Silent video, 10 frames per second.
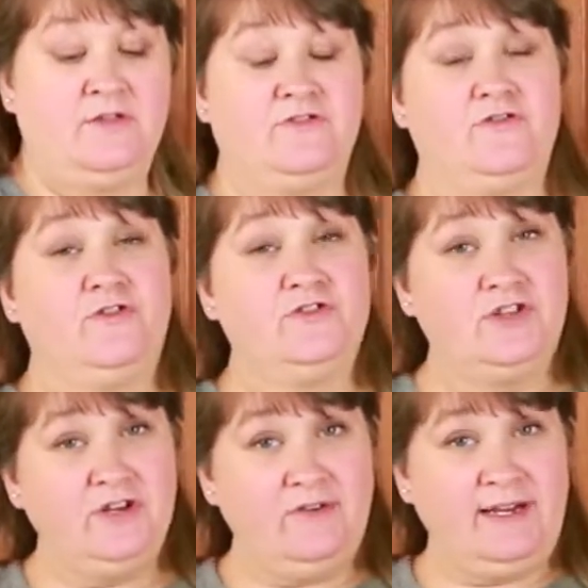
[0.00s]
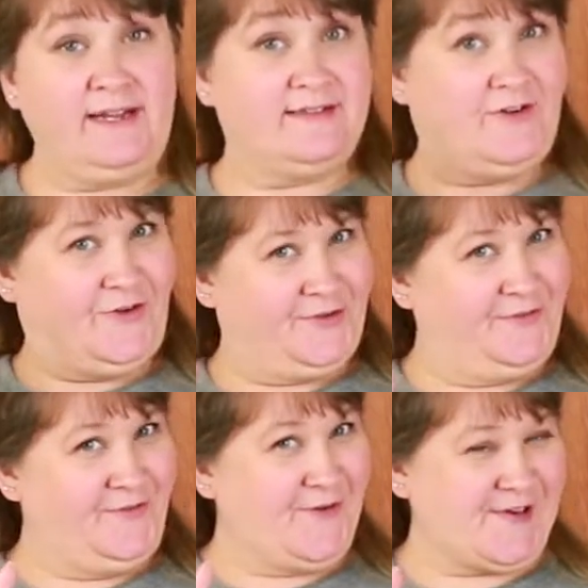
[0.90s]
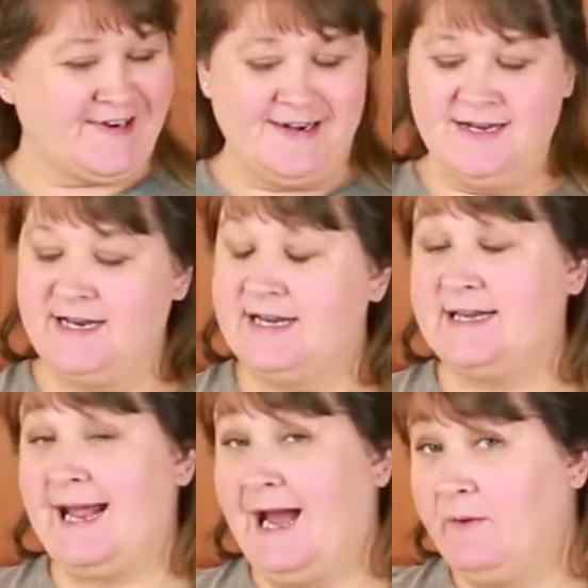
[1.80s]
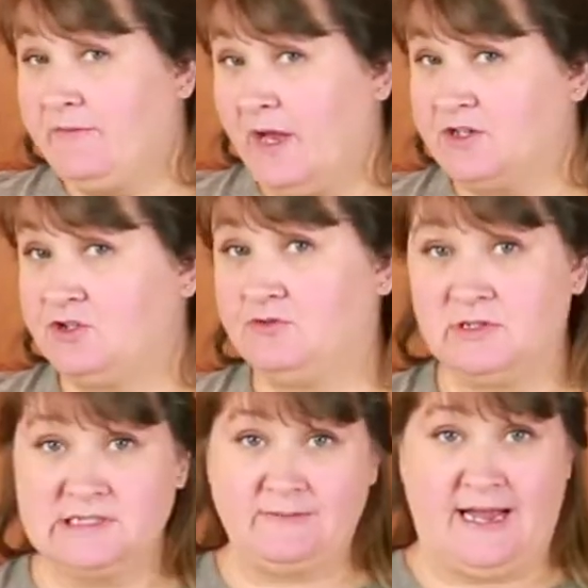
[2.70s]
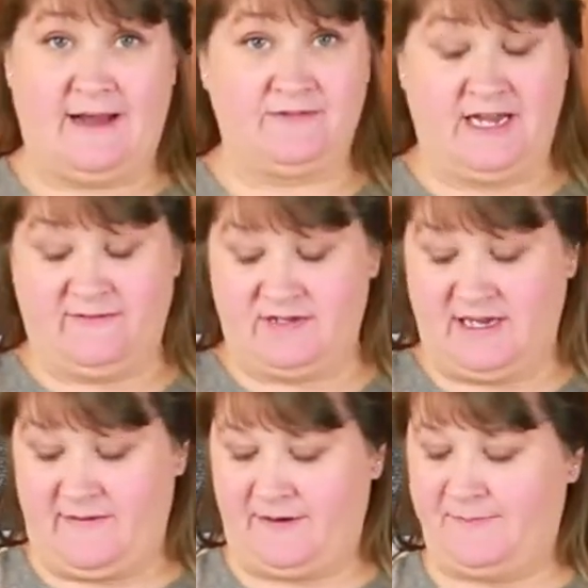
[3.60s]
So those are the ingredients, only 4. Now we've got tools that we have to have together.